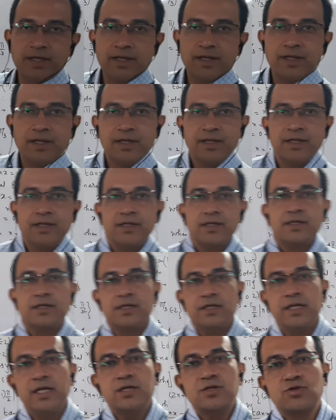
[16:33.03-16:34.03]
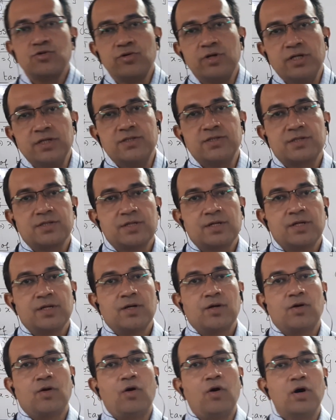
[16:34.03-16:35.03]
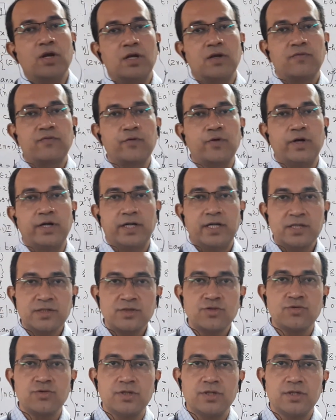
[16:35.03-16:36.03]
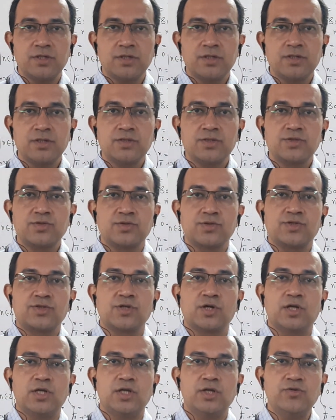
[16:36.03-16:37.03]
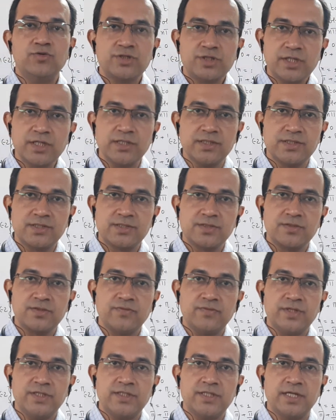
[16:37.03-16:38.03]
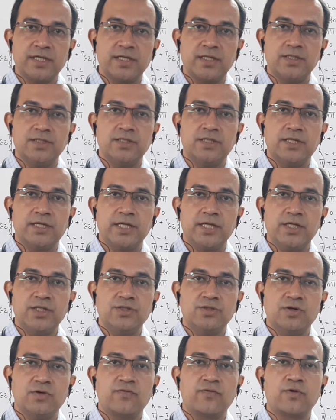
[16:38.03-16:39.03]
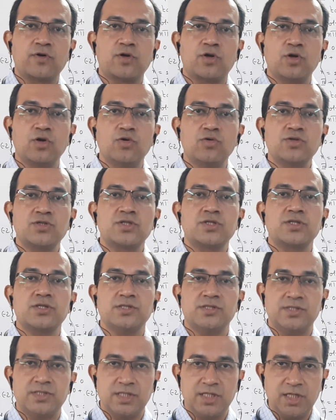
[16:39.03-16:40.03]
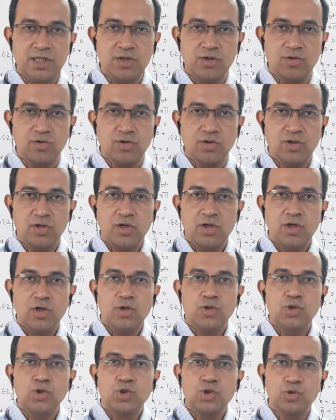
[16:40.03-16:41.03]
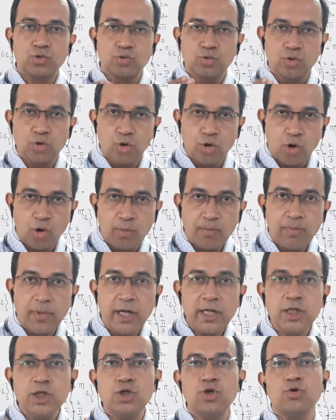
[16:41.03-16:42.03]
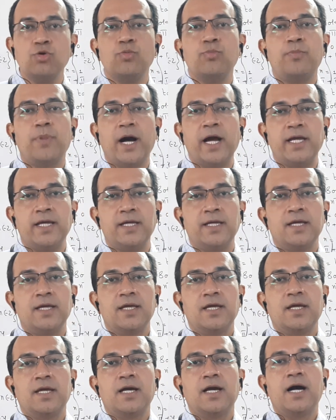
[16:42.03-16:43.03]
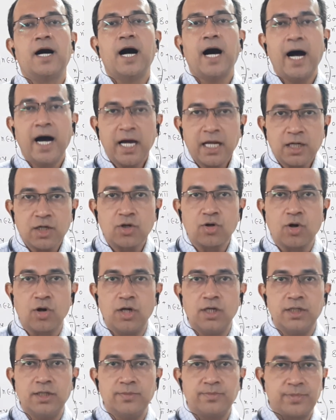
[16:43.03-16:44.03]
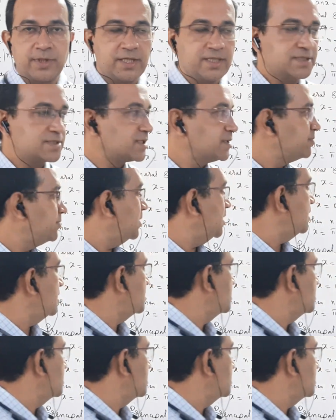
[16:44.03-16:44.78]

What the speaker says: 3. Clear, students? All of you understood? So solutions which are in the range of close to 0 to open to pi are called principal